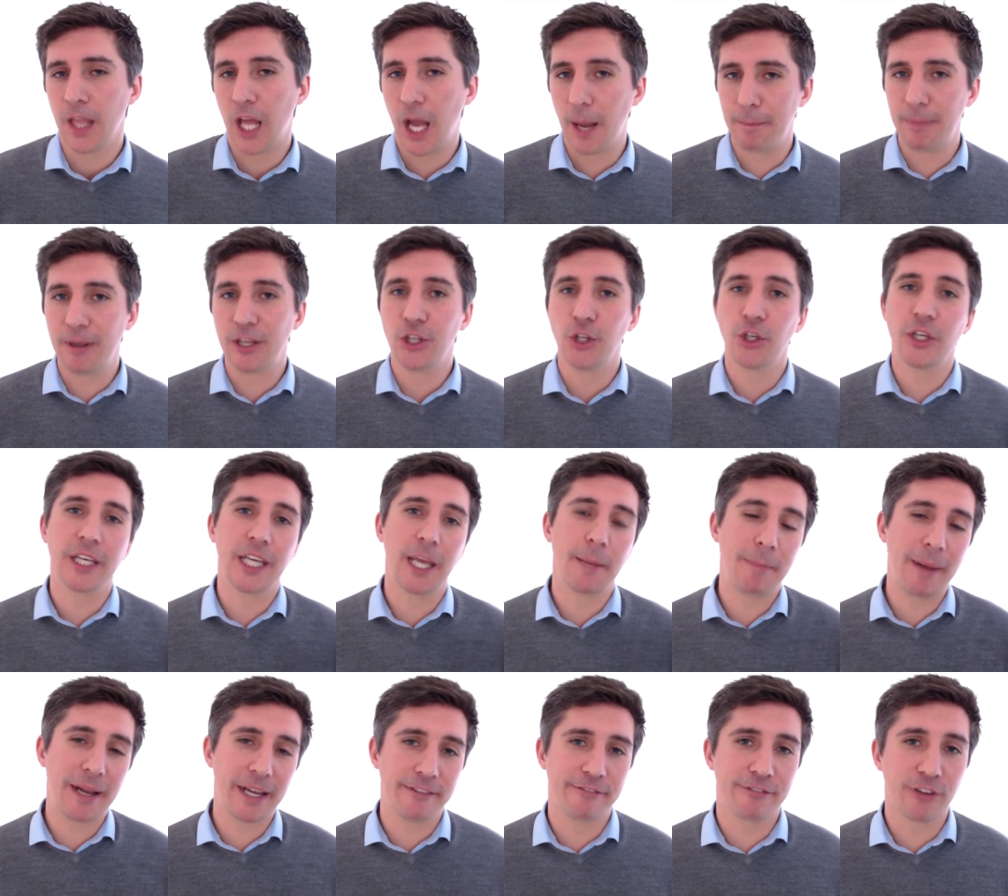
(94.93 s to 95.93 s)
I bet you can get
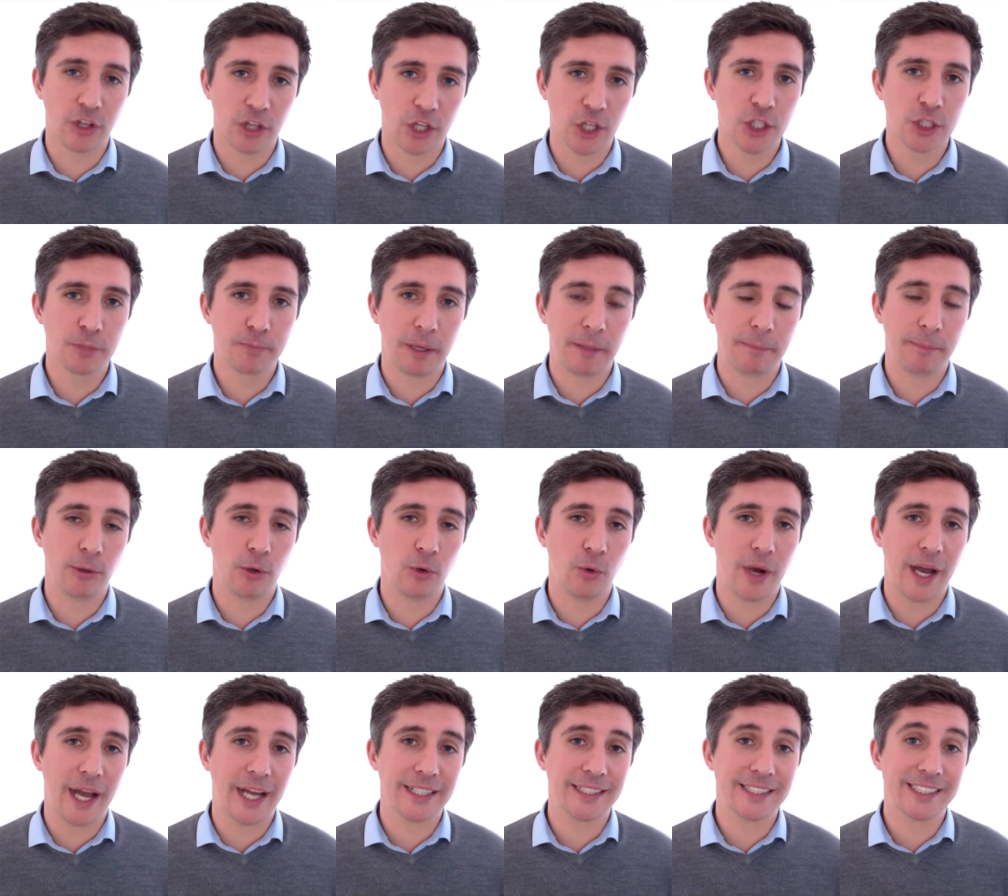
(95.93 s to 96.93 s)
back in front of those
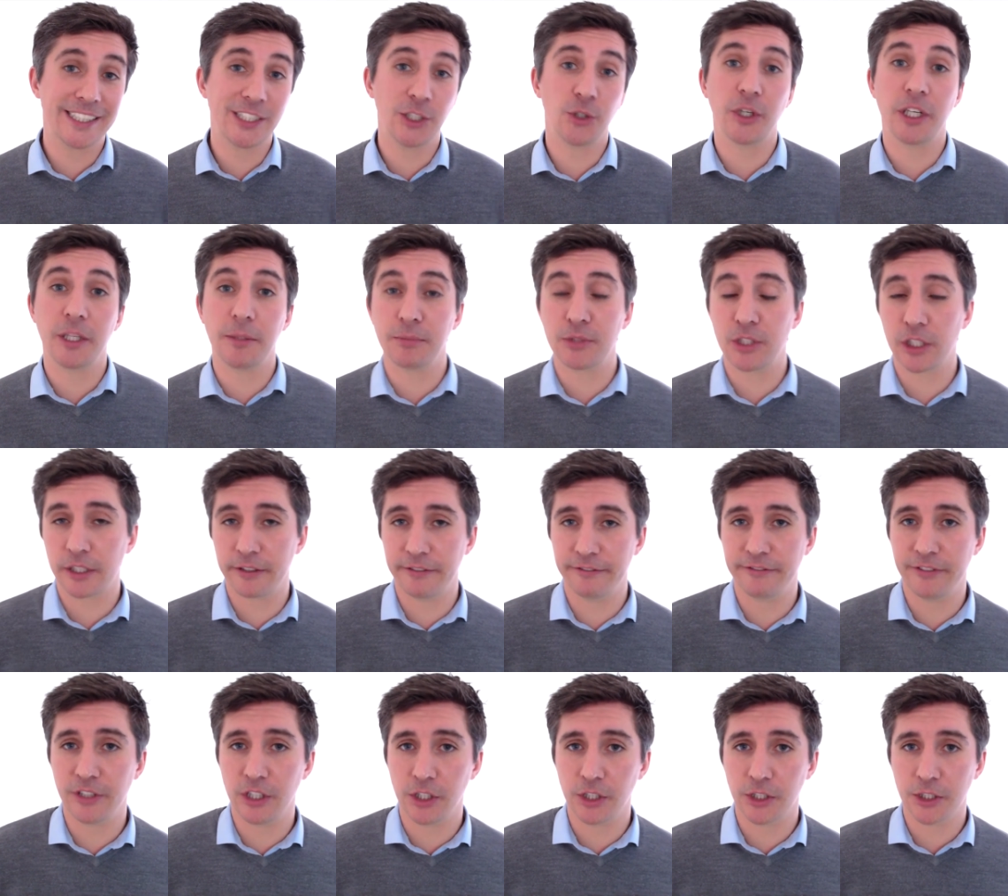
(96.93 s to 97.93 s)
people and still get them to
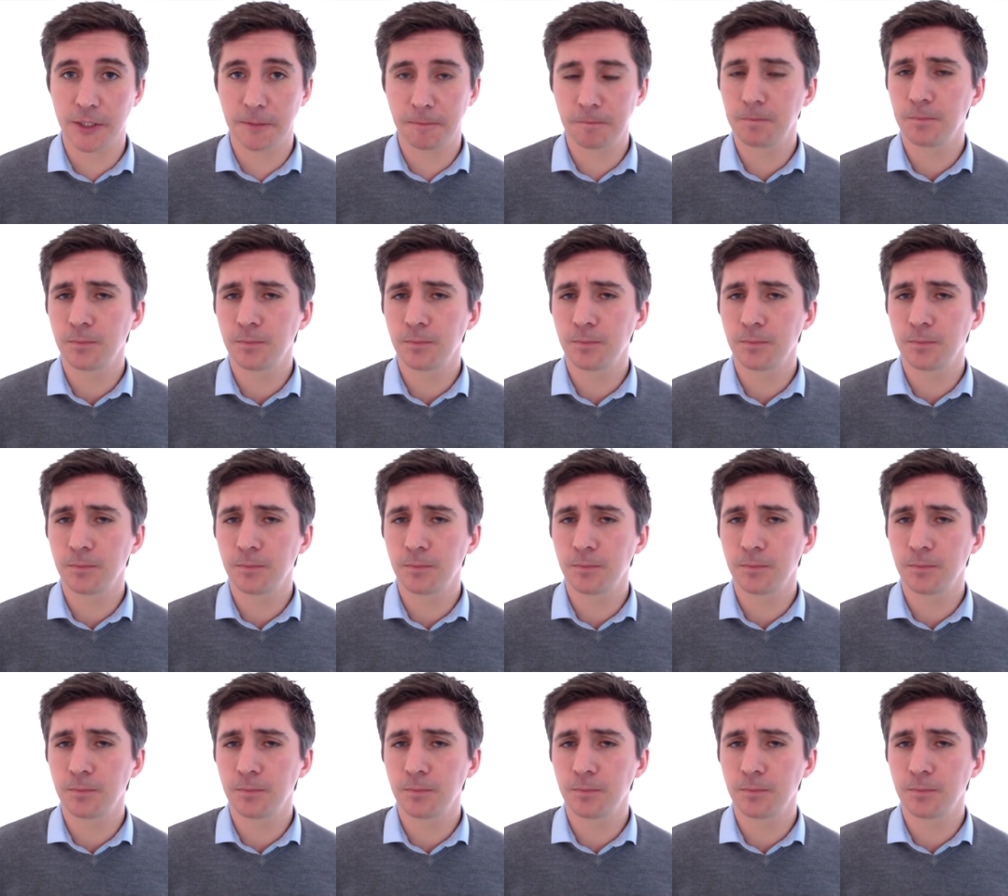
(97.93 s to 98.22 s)
convert.